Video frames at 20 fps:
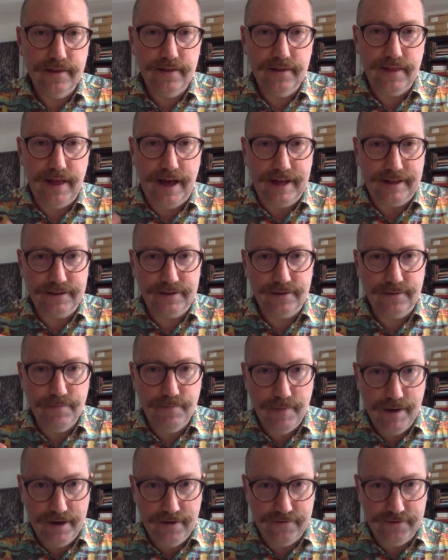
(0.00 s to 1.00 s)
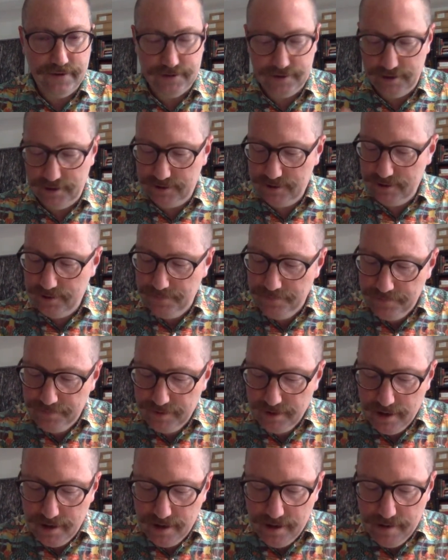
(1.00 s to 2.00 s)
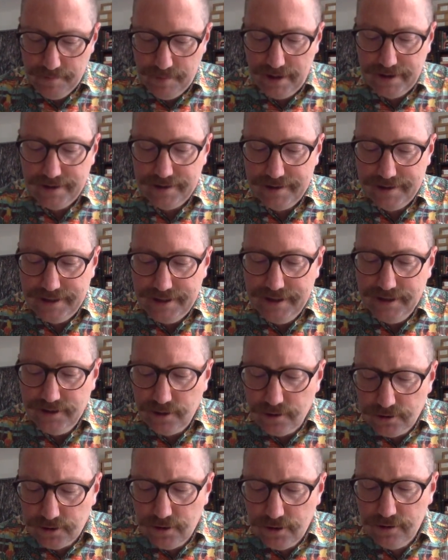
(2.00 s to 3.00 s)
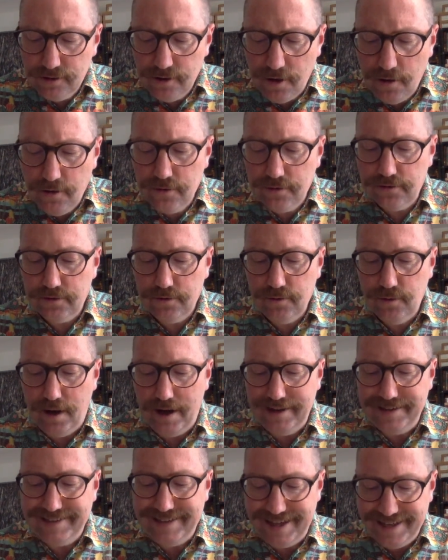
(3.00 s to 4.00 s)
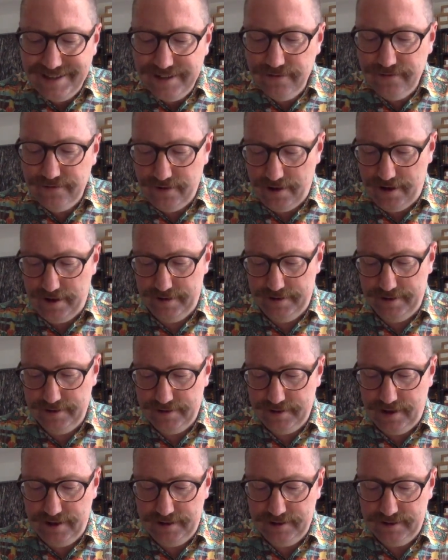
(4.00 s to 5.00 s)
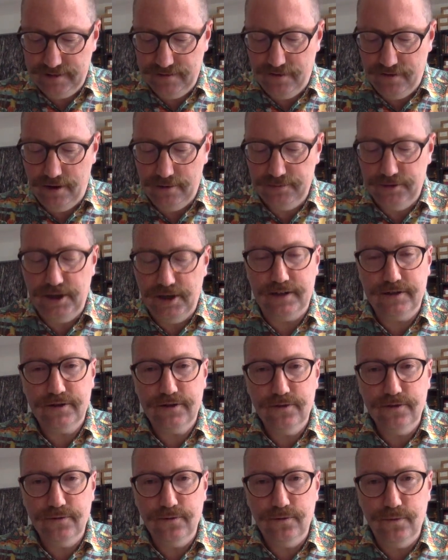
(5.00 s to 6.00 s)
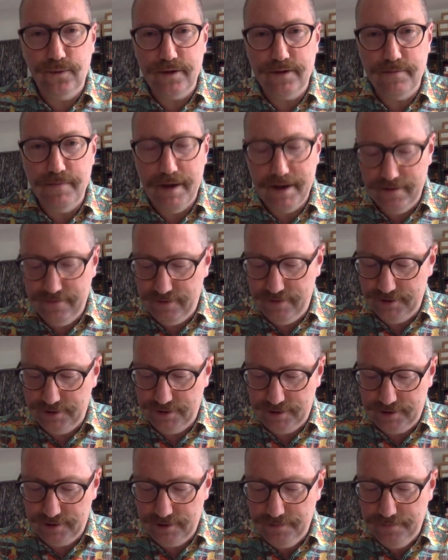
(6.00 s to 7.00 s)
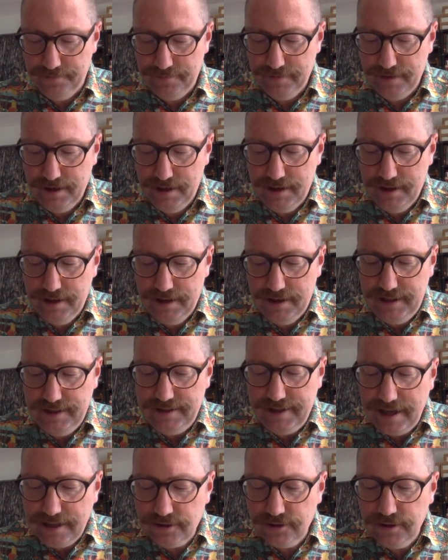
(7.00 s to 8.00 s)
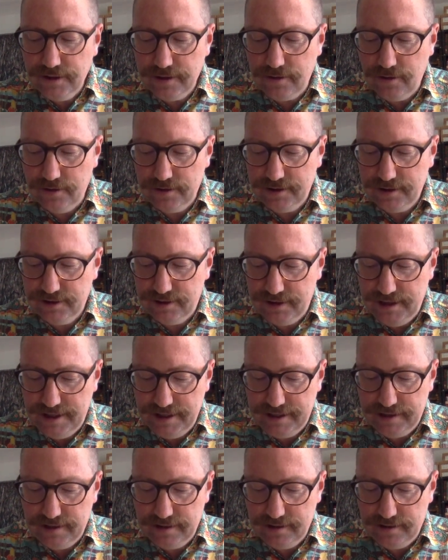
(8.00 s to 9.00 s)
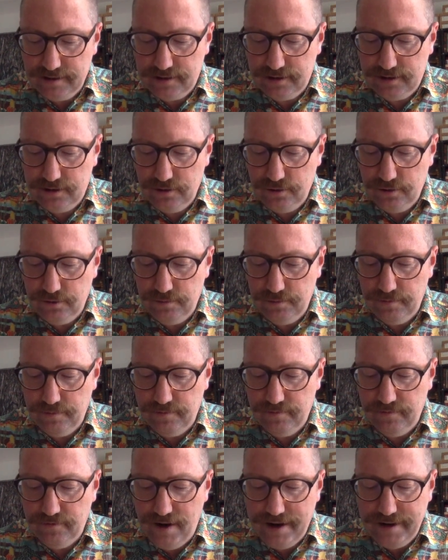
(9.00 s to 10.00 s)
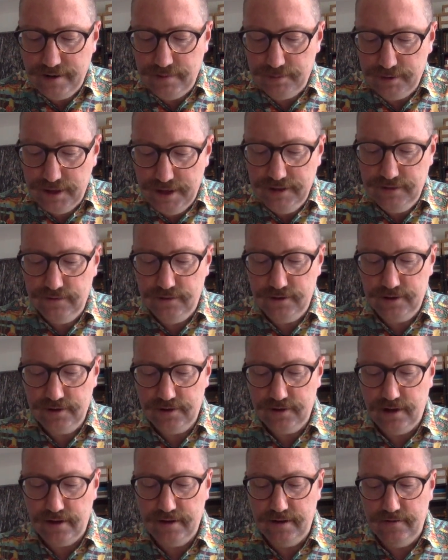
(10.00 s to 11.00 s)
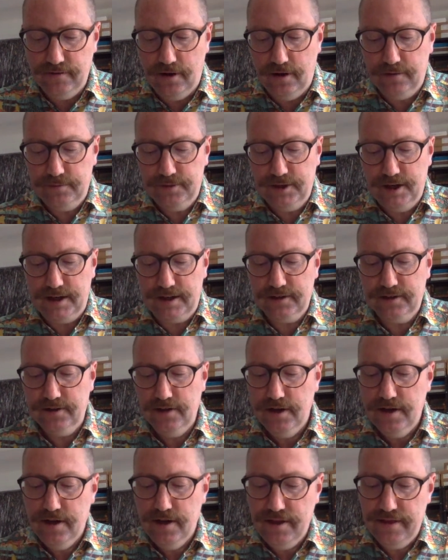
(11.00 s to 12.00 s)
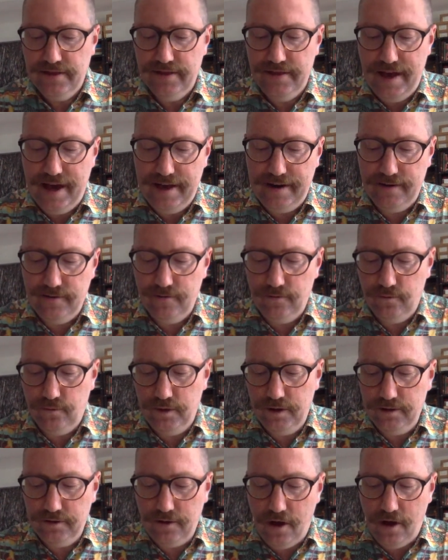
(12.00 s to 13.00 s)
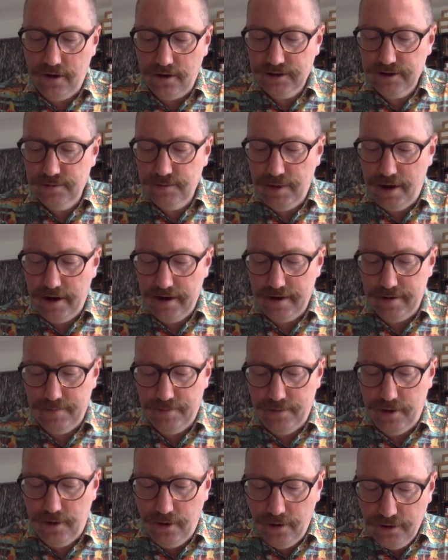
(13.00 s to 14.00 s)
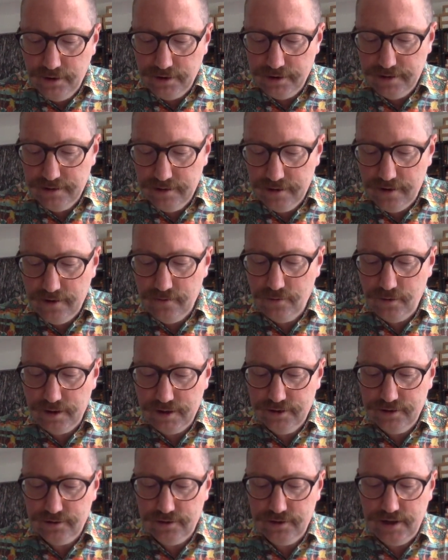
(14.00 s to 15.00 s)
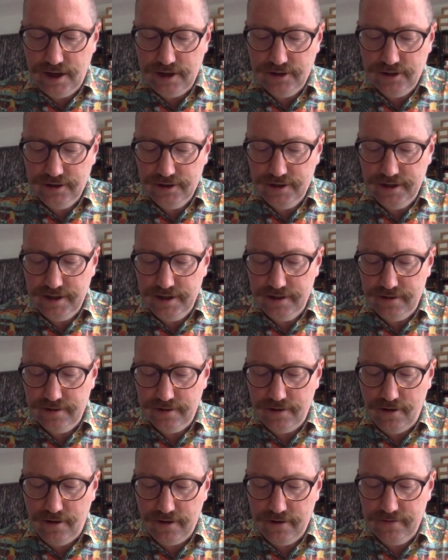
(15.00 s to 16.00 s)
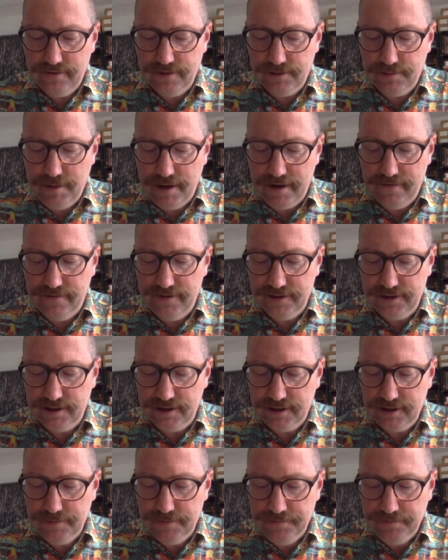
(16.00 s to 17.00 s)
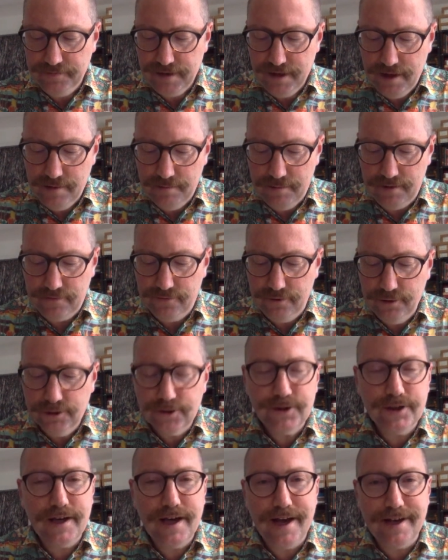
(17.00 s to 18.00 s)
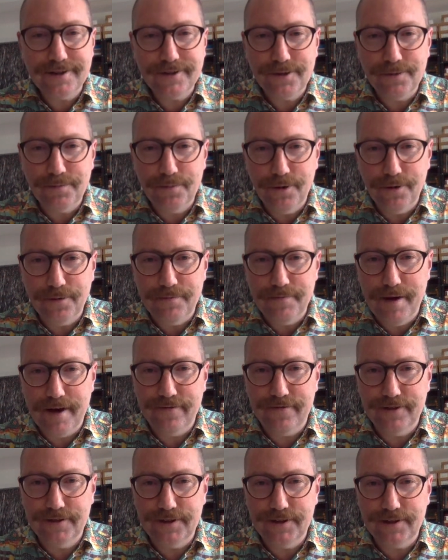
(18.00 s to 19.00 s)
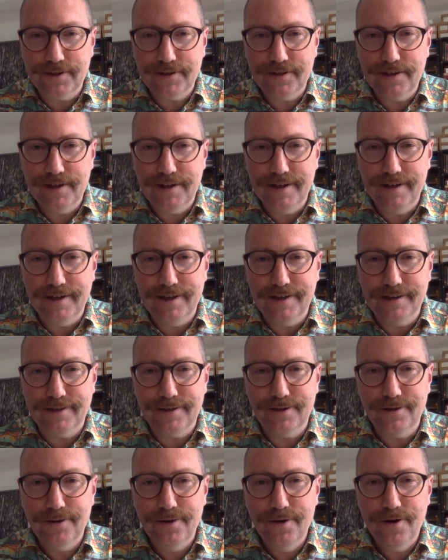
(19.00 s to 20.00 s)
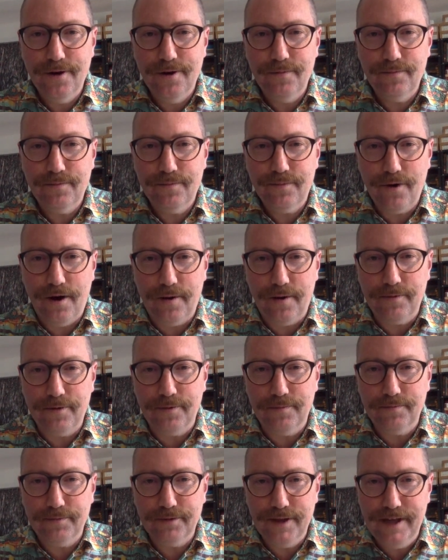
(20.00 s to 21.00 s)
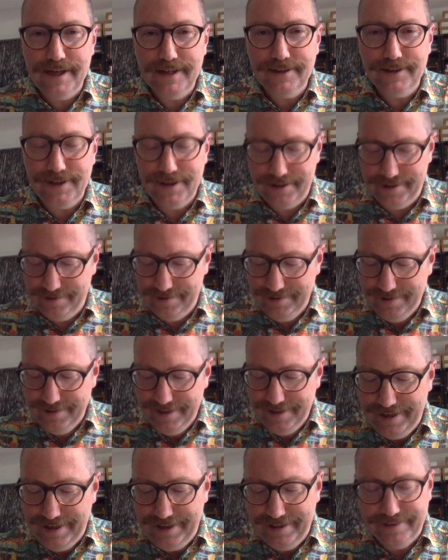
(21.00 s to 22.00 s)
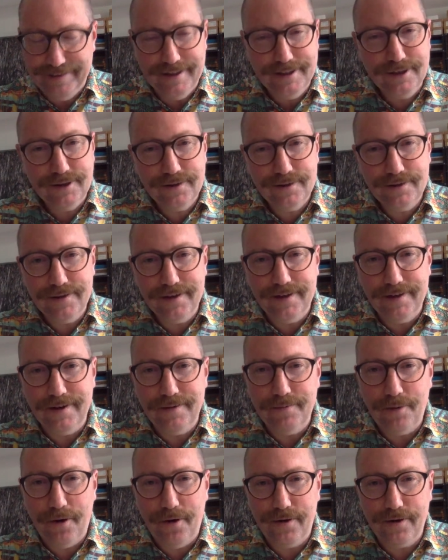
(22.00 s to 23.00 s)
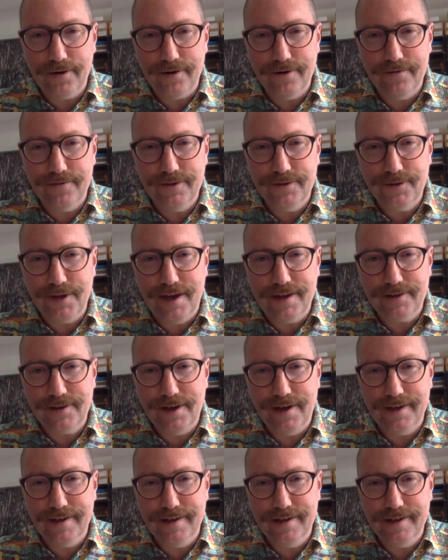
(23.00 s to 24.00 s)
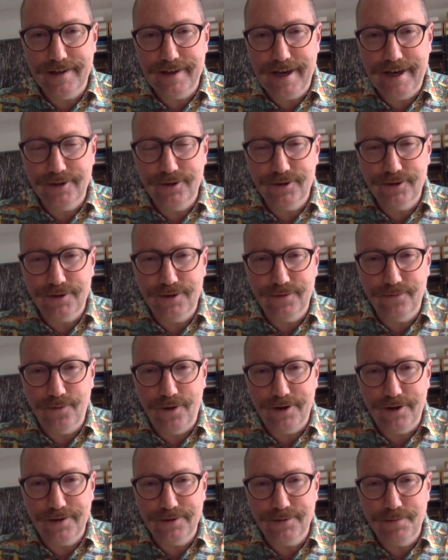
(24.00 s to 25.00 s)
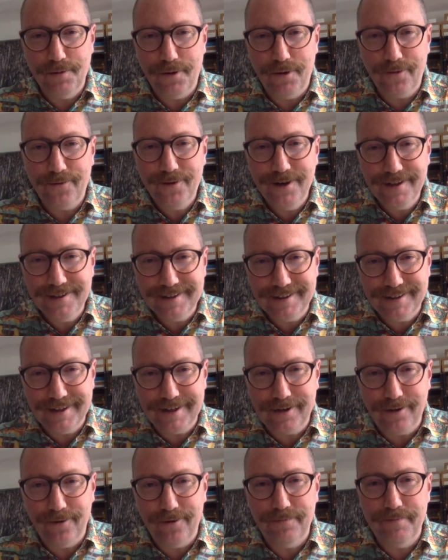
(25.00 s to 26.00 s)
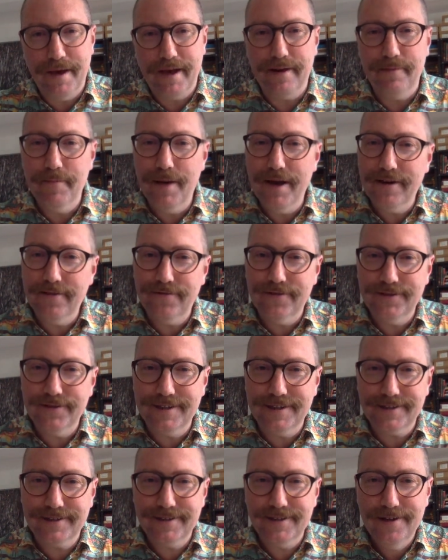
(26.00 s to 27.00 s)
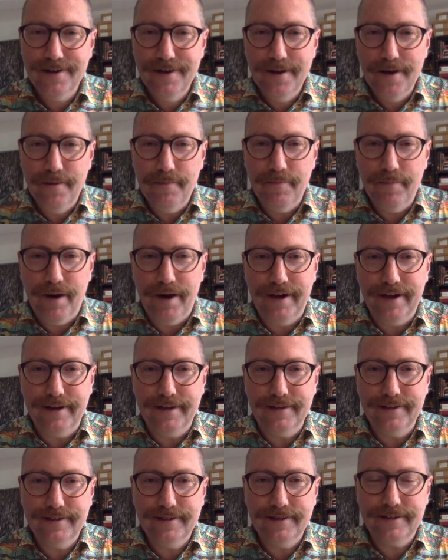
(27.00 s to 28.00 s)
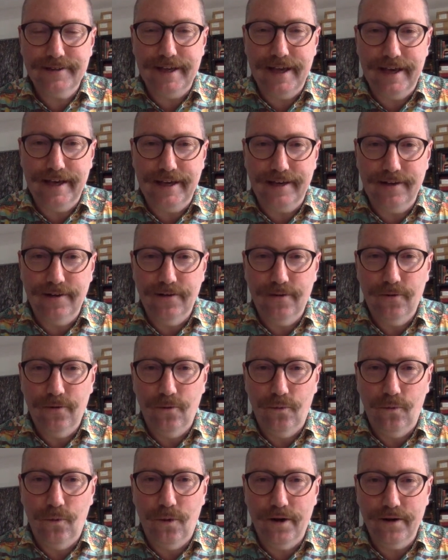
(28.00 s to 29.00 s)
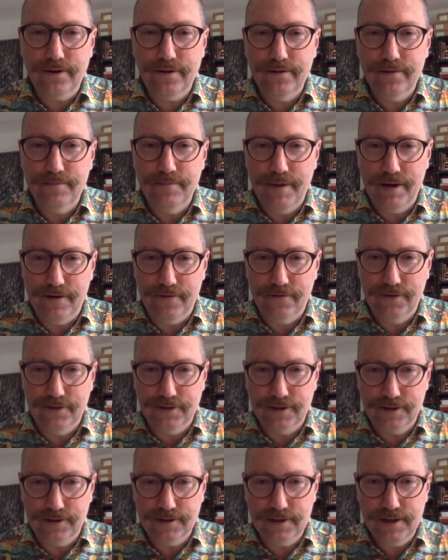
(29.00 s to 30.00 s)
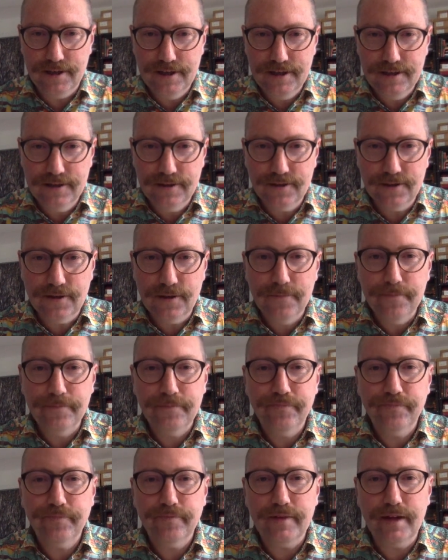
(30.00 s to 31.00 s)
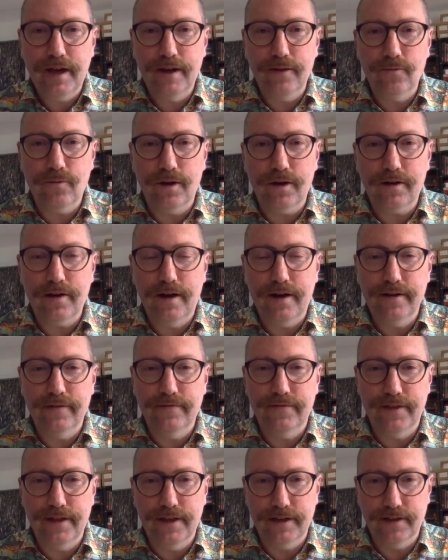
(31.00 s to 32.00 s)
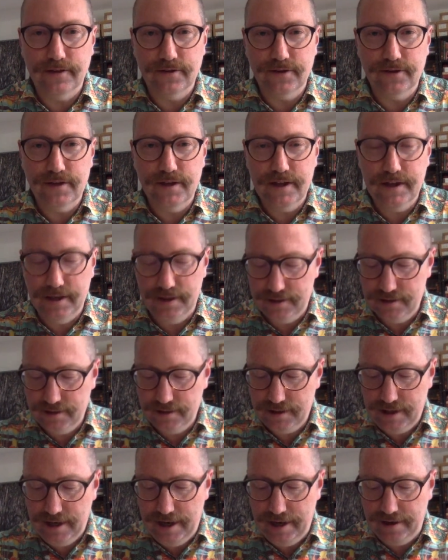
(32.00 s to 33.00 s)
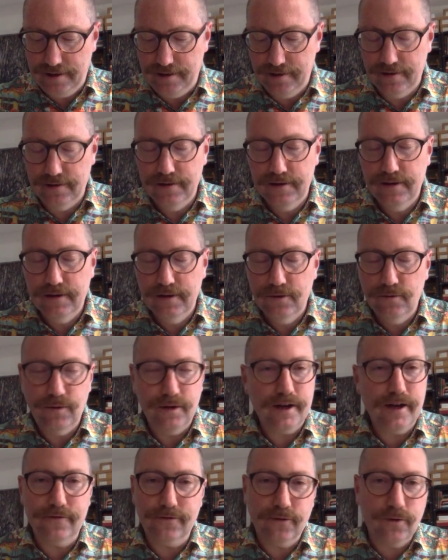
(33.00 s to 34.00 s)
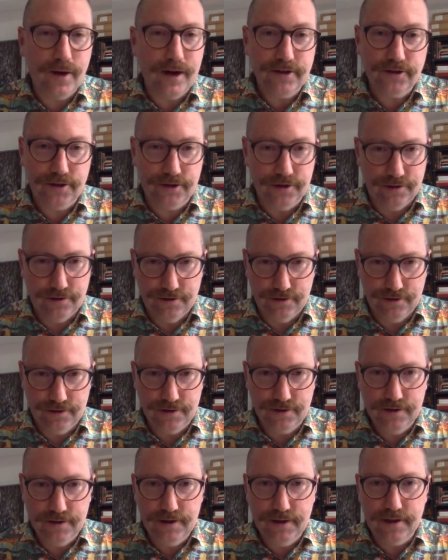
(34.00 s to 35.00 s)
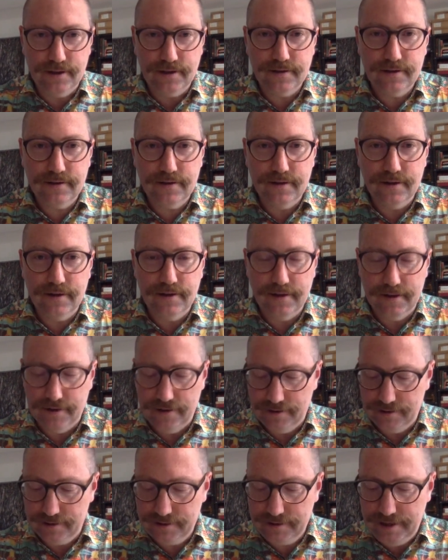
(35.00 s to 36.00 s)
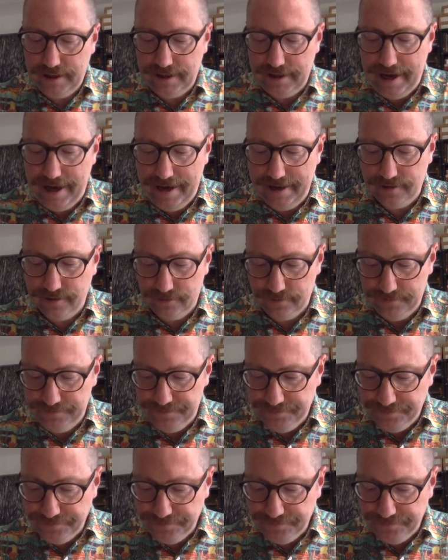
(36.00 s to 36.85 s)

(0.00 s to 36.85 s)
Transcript: That's metaphysics. But he's also loath to identify the science of objects with metaphysics. He's actually going to seek to find a place for the study of objects that will occupy a part of what is traditionally thought of as metaphysics. But first he has to put metaphysics in its proper place, and in this part of his essay he engages in what is more recently called metametaphysics by saying what metaphysics is and what kind of things it can, what kind of questions it can handle.